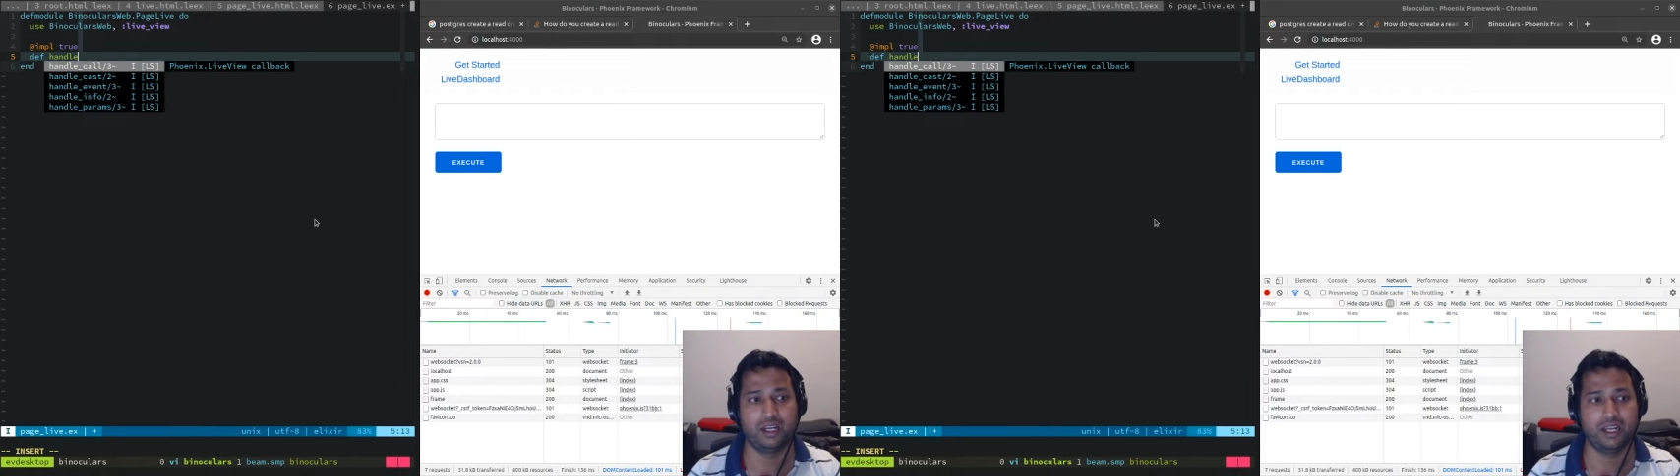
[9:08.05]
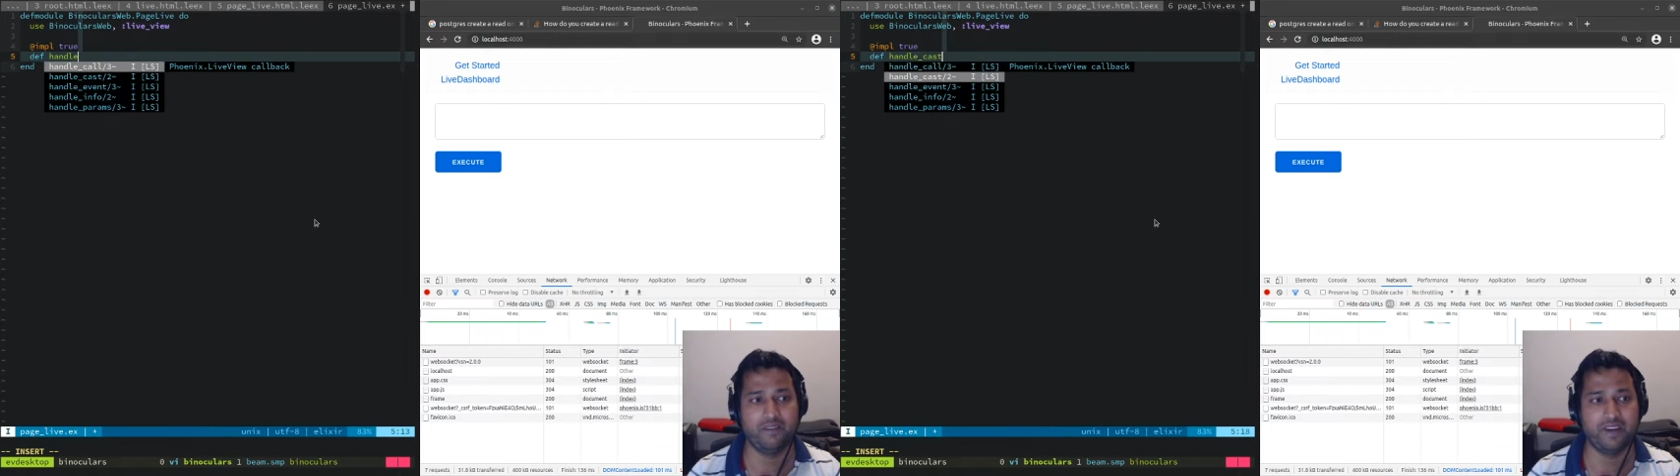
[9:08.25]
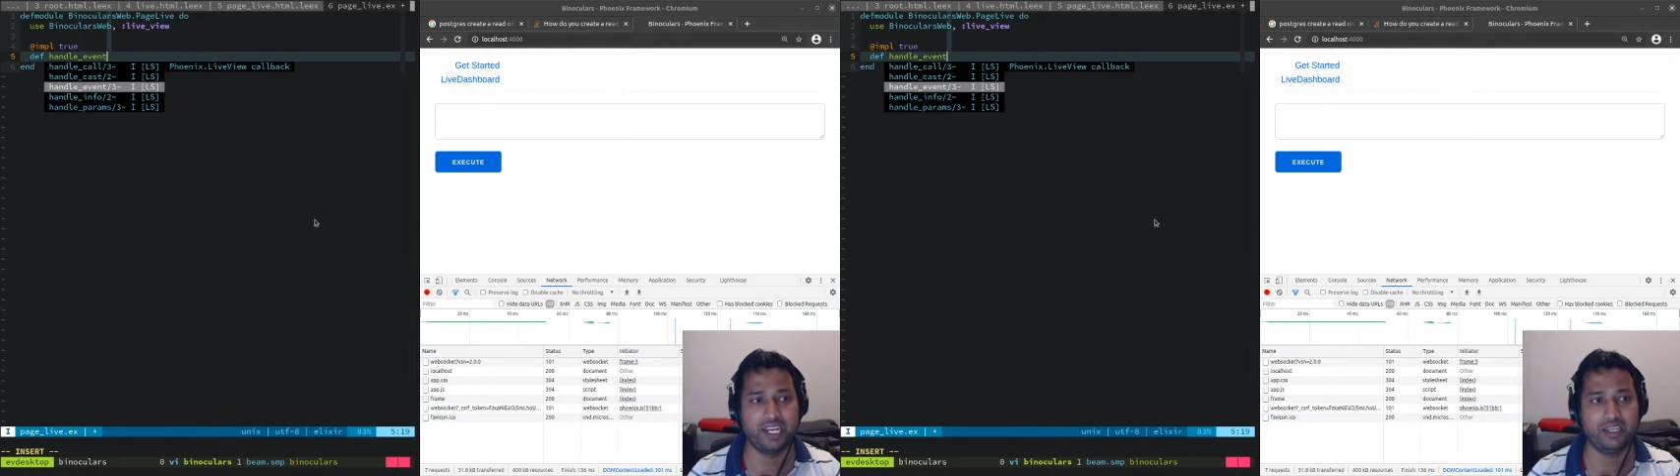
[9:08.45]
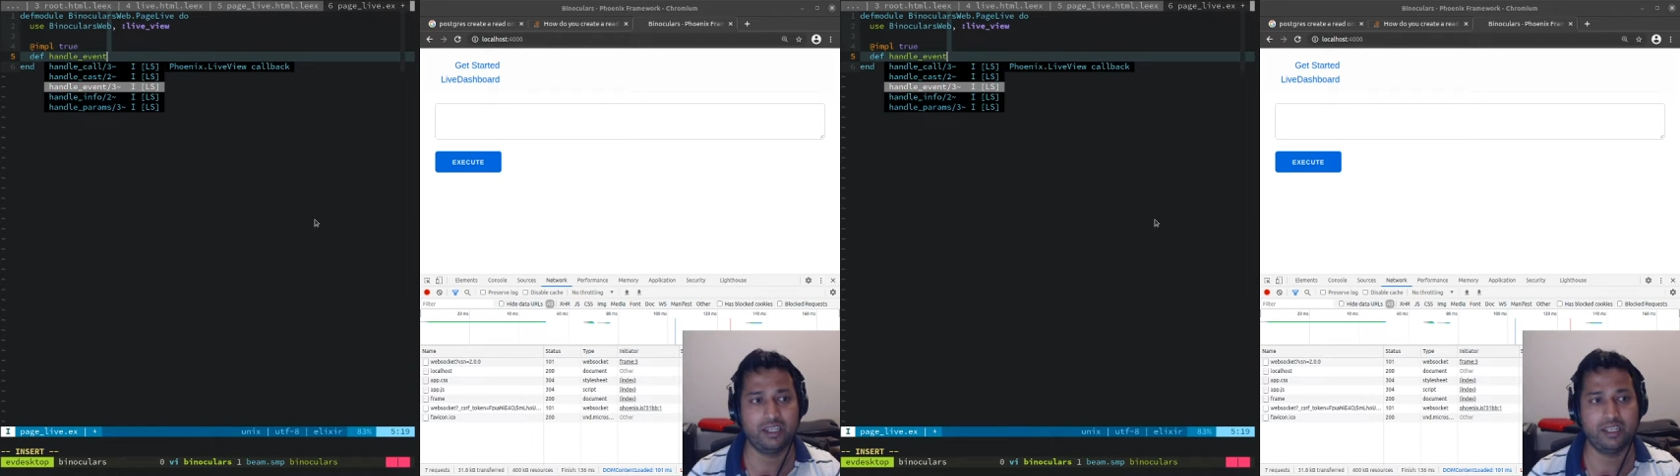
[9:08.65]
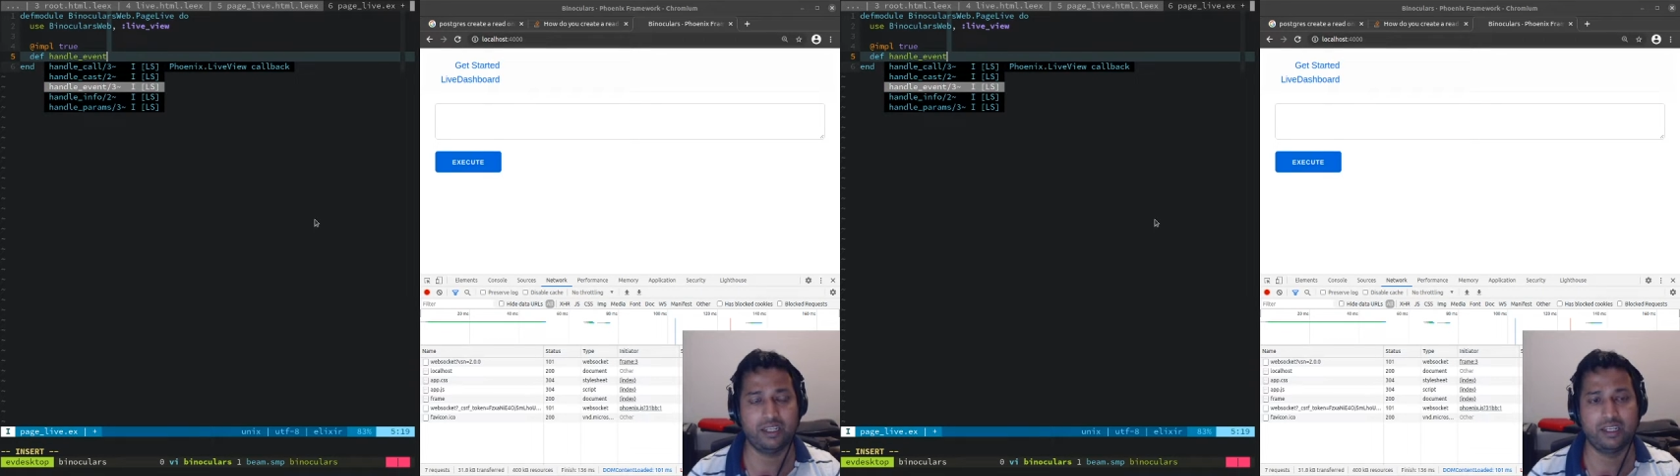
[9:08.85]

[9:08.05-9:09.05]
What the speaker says: event,